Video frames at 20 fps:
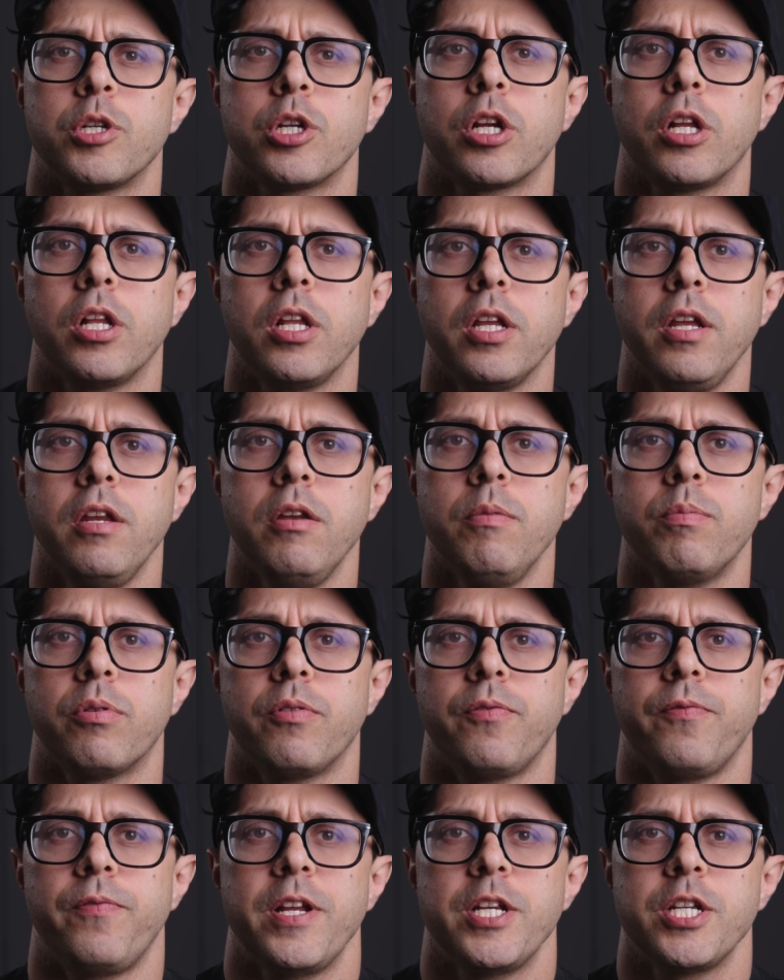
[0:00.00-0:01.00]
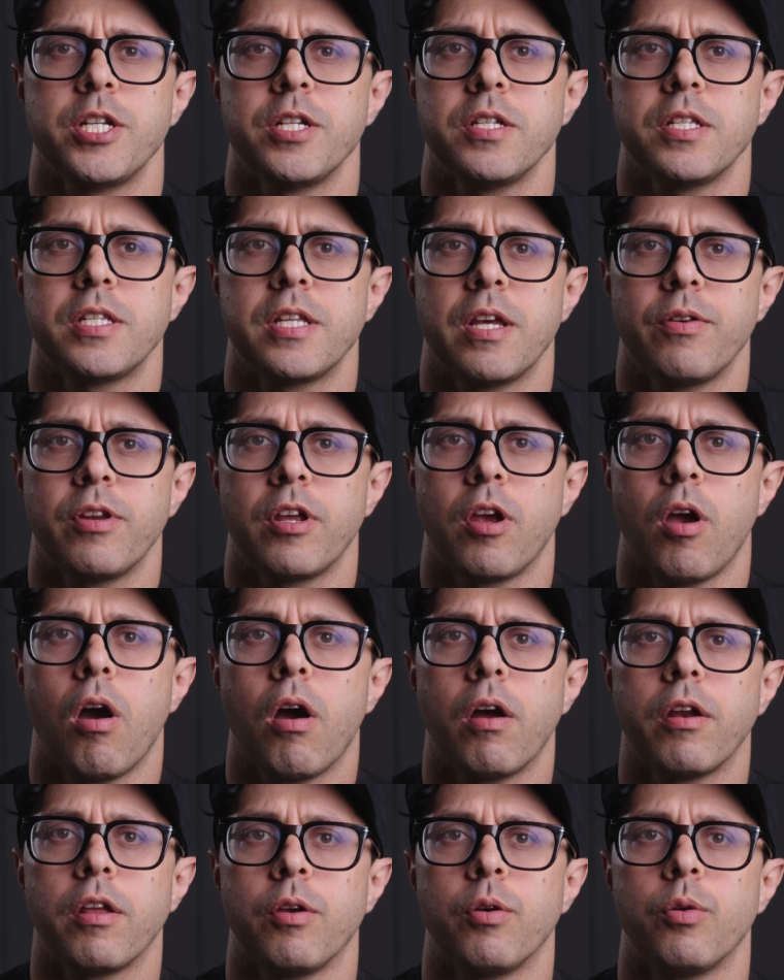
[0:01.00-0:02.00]
clean, professional sounding
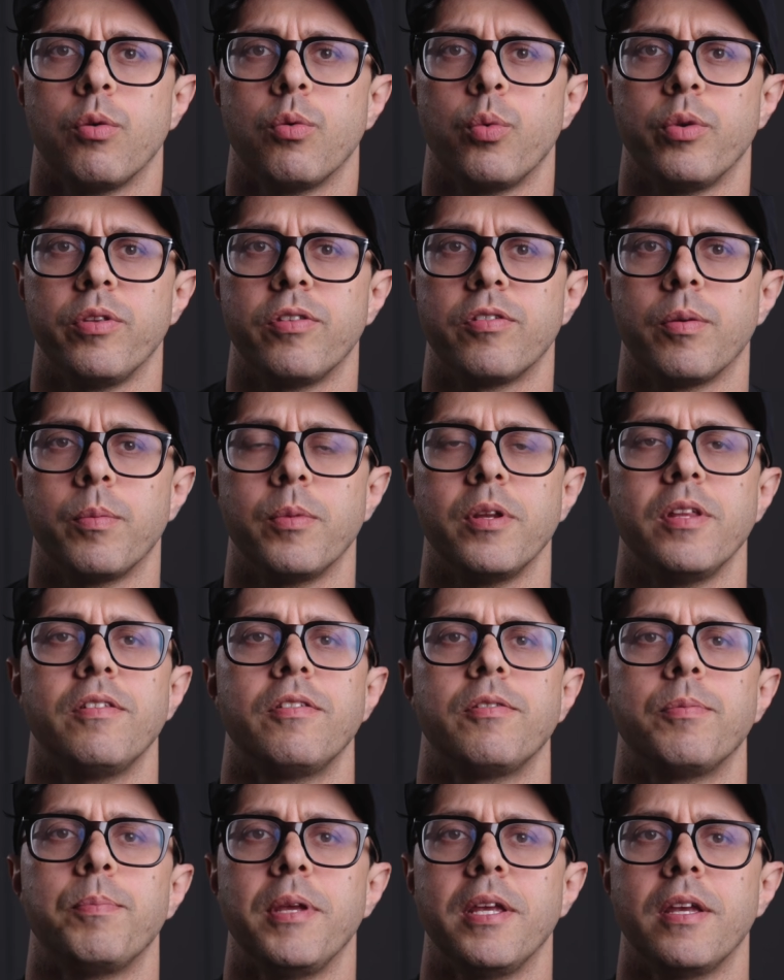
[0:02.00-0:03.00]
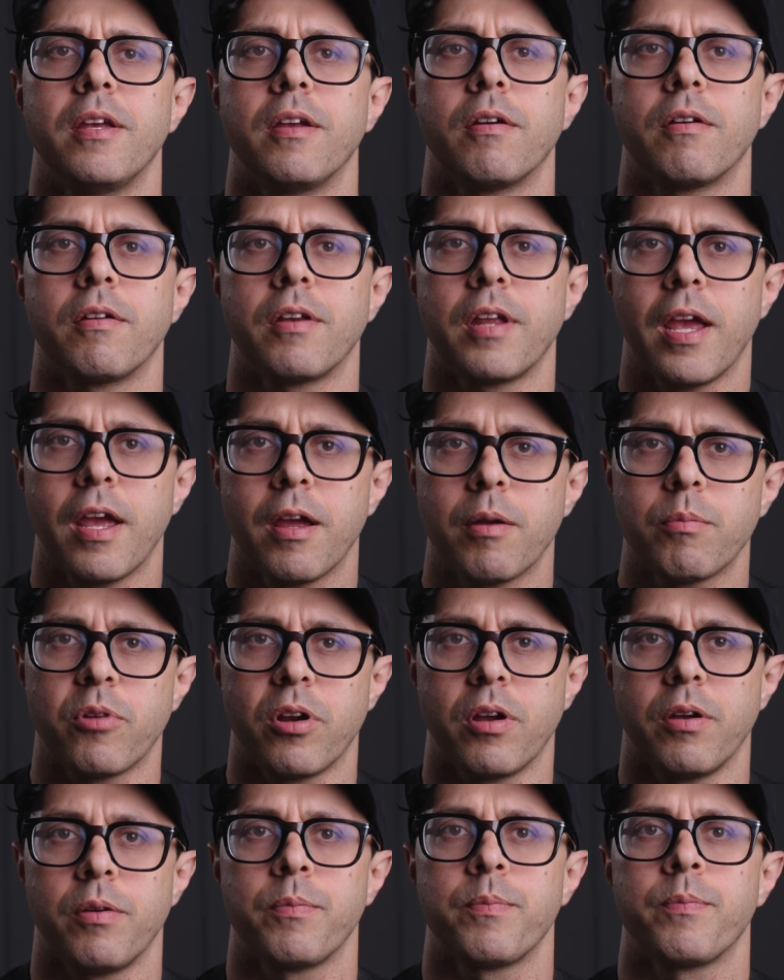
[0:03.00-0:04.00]
audio when someone is speaking on camera.